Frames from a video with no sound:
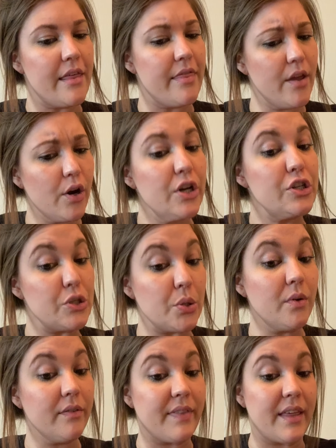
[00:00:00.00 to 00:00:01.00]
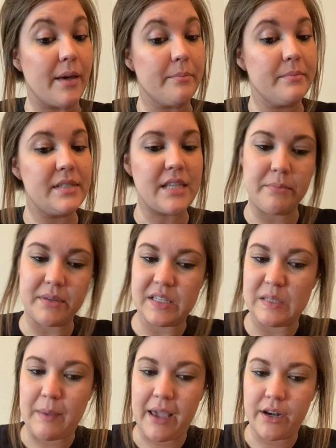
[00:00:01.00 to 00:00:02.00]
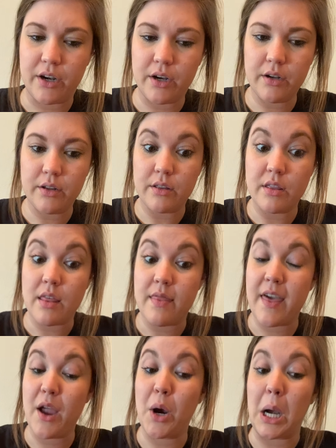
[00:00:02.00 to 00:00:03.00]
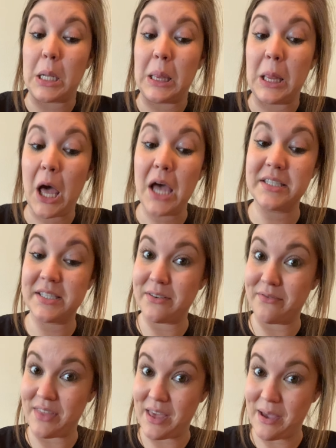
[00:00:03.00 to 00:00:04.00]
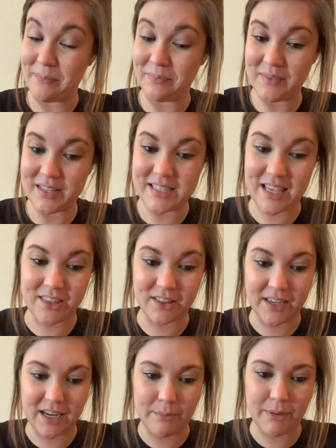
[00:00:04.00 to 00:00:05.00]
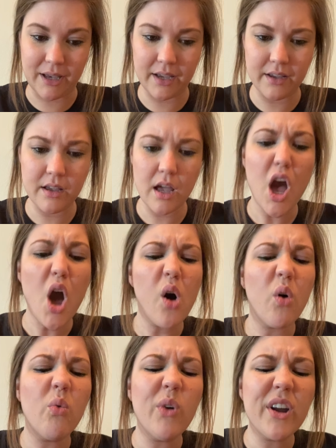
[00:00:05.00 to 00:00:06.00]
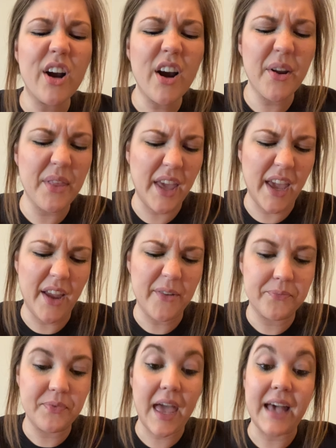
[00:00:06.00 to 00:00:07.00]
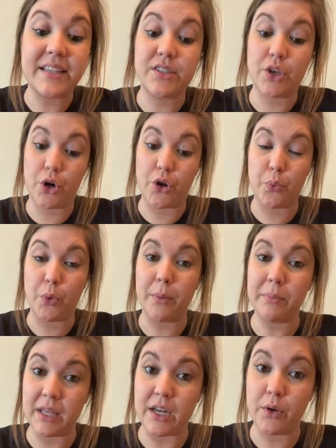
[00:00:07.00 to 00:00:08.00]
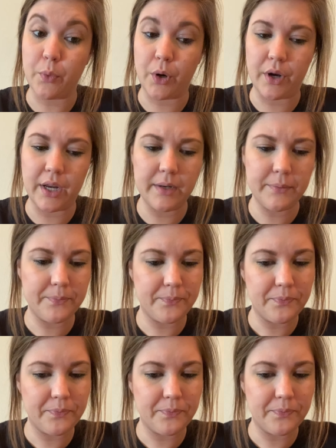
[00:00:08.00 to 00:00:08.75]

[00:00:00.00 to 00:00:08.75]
"There are 2 of them," said Miss Spider. "There are lots of them," said the ladybug. "What are they?" asked the earthworm, getting worried.